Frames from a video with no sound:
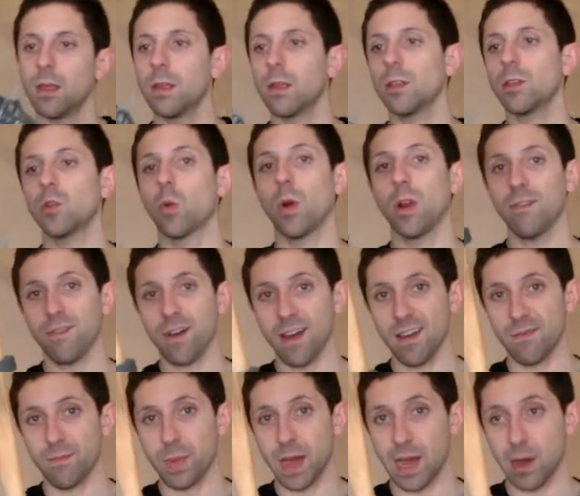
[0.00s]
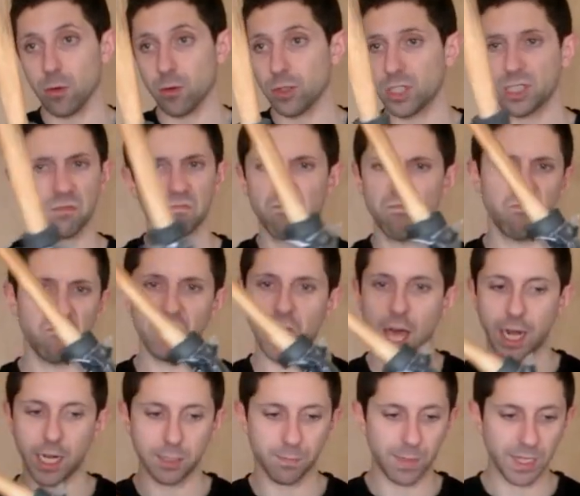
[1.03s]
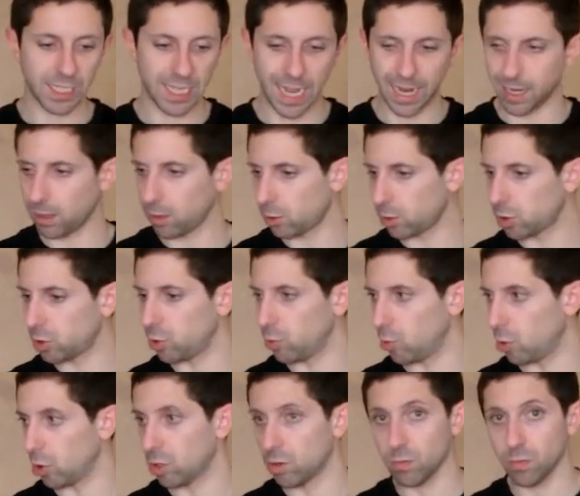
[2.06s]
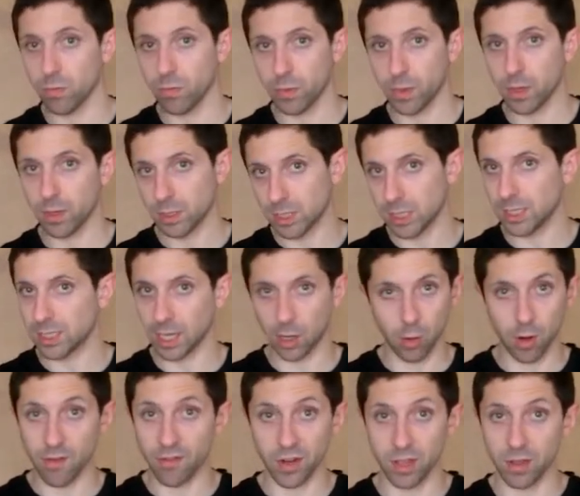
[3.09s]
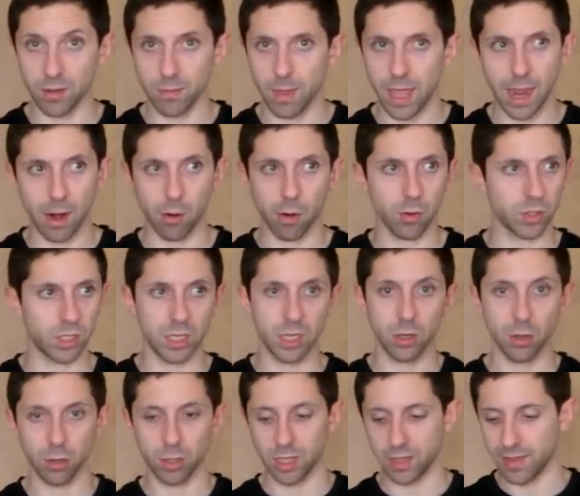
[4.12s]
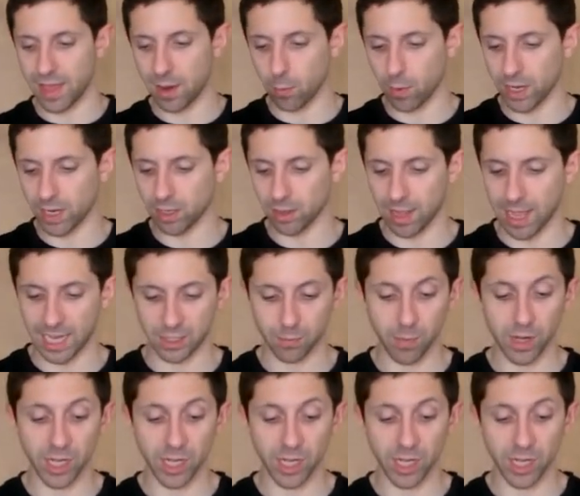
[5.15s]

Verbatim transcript: 25 pounds, not a spectacular shooter, since I don't have any arrows nearly in that weight class, but